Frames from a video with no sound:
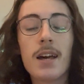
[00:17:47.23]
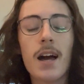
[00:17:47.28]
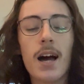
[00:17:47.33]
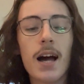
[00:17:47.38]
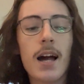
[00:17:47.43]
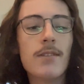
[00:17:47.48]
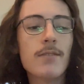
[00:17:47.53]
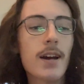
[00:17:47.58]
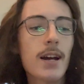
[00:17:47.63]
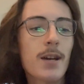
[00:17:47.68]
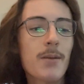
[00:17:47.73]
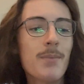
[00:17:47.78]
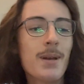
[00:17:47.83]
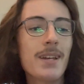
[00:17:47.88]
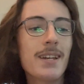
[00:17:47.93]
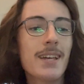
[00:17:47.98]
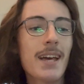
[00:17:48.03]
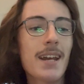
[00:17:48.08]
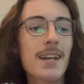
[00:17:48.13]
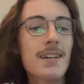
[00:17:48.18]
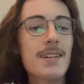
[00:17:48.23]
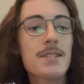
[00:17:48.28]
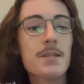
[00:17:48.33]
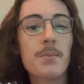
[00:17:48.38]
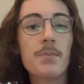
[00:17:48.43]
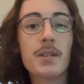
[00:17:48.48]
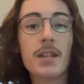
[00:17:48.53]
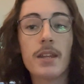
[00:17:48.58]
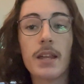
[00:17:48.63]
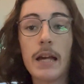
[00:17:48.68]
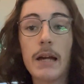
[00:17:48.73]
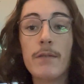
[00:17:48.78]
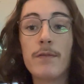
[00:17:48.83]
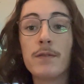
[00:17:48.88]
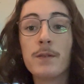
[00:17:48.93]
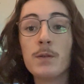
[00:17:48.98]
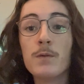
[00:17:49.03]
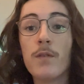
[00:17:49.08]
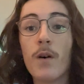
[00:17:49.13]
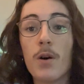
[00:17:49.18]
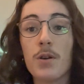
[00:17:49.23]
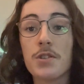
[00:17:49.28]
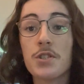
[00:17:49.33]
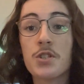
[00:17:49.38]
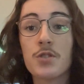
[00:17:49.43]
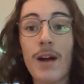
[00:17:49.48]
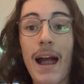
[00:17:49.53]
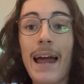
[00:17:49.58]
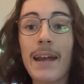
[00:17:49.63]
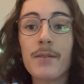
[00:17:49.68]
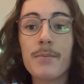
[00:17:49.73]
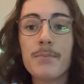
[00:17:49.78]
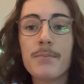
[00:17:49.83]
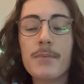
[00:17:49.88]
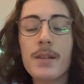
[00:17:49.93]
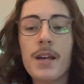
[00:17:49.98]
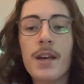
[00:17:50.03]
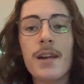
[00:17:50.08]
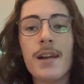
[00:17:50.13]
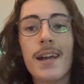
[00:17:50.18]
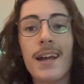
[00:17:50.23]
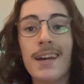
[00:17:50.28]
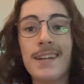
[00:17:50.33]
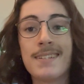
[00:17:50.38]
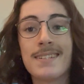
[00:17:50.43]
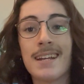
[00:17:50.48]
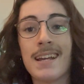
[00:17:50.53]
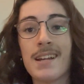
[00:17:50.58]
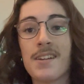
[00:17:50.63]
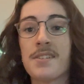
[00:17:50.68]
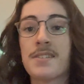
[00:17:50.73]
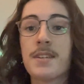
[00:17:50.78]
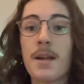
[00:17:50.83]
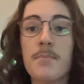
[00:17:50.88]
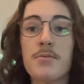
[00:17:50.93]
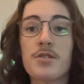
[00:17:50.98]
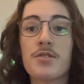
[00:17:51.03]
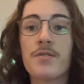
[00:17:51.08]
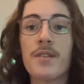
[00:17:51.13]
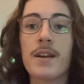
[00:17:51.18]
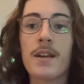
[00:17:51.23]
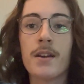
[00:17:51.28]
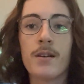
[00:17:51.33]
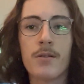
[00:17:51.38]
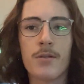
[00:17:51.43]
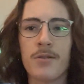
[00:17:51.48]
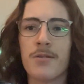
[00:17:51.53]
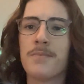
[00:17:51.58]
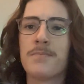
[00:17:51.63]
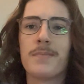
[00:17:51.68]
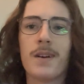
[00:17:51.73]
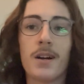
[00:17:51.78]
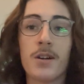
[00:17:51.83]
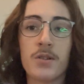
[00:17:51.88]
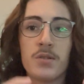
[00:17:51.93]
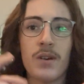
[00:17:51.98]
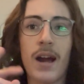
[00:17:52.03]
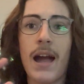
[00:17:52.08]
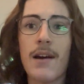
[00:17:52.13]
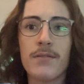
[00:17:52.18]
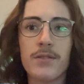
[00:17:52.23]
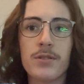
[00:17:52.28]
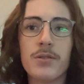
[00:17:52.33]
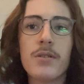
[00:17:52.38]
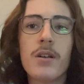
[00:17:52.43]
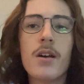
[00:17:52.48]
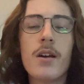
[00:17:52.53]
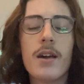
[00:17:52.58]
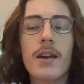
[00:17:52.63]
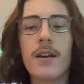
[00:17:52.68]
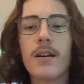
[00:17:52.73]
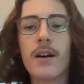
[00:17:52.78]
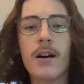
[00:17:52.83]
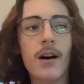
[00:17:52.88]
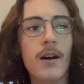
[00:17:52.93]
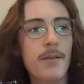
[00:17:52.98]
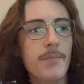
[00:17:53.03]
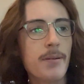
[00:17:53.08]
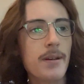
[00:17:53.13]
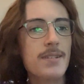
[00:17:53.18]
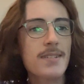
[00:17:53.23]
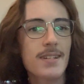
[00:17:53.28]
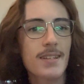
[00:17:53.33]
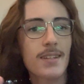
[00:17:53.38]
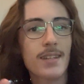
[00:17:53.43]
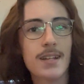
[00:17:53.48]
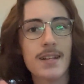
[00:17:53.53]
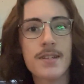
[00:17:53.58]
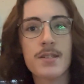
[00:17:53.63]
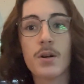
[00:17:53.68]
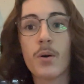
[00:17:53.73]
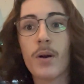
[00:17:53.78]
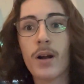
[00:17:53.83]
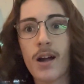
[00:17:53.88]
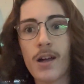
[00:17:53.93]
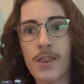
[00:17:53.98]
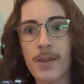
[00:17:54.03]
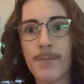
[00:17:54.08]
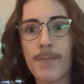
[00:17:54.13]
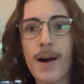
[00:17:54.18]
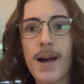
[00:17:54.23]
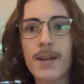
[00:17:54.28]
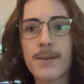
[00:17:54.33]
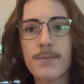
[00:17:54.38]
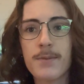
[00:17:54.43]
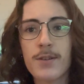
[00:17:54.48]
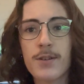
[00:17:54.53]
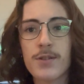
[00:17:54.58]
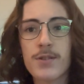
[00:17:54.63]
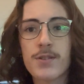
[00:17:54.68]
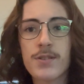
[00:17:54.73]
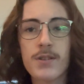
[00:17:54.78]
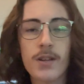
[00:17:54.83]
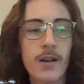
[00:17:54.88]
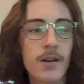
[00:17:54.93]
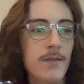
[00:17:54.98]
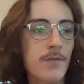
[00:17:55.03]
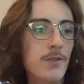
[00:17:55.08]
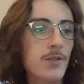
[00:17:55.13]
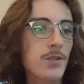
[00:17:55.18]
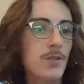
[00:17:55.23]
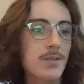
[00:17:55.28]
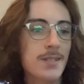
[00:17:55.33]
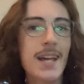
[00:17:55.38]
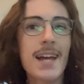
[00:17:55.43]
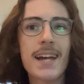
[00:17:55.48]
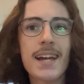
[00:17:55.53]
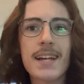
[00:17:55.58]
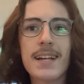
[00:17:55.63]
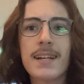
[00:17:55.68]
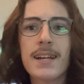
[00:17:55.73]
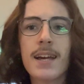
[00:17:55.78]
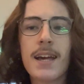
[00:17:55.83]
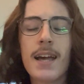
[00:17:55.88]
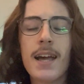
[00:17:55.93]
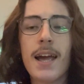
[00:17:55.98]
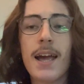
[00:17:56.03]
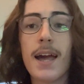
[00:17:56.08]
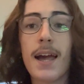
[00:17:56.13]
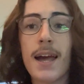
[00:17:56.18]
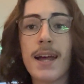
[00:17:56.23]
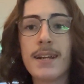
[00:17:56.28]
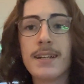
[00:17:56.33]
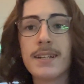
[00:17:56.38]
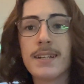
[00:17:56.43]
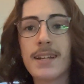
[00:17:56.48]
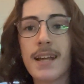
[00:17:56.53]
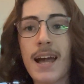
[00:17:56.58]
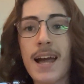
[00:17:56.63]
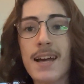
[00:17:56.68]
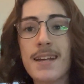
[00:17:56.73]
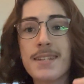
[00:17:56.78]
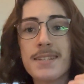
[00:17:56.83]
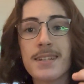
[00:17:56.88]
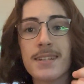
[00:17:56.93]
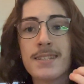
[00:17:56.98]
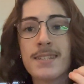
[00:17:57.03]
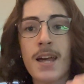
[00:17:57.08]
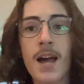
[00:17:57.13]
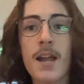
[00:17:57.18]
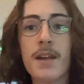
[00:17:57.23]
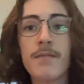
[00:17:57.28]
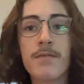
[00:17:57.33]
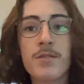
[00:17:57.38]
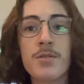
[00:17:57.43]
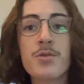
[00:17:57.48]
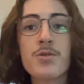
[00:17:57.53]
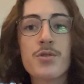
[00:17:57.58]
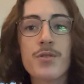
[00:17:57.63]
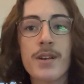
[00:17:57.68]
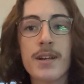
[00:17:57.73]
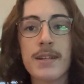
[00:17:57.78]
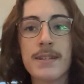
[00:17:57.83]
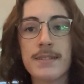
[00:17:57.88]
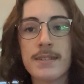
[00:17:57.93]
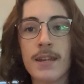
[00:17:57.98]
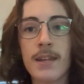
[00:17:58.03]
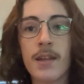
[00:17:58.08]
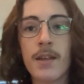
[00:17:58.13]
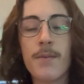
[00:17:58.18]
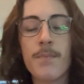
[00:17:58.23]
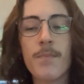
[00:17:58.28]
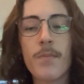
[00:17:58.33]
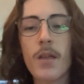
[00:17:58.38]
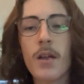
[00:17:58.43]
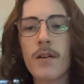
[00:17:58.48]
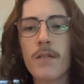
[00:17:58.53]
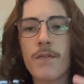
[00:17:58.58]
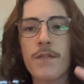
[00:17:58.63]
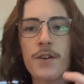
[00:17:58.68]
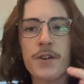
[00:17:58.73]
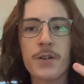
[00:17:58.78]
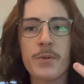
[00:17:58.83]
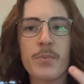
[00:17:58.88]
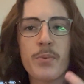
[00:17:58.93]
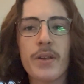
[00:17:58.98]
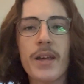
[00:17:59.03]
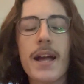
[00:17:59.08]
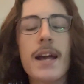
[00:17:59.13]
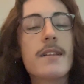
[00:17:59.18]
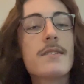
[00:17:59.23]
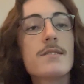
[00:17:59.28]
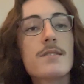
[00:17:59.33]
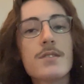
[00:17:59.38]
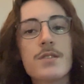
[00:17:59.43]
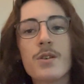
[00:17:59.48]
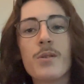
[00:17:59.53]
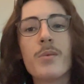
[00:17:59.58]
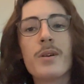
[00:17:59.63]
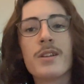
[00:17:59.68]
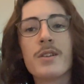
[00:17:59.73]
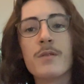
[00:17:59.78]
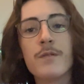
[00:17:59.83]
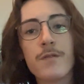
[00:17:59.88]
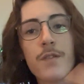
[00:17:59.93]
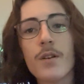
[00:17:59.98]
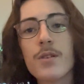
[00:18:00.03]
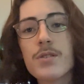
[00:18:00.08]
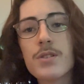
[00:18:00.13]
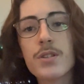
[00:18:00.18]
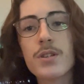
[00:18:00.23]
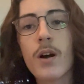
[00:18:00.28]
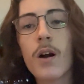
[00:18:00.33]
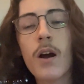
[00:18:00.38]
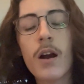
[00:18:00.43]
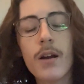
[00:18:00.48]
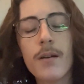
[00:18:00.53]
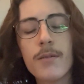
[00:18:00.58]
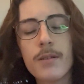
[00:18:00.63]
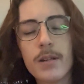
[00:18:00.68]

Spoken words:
I recommend getting something like Fluval stratum. It's a substrate or a gravel. Basically, it's going on the bottom of your tank, and it has a ton of nutrients in it for your plants. So when you first start,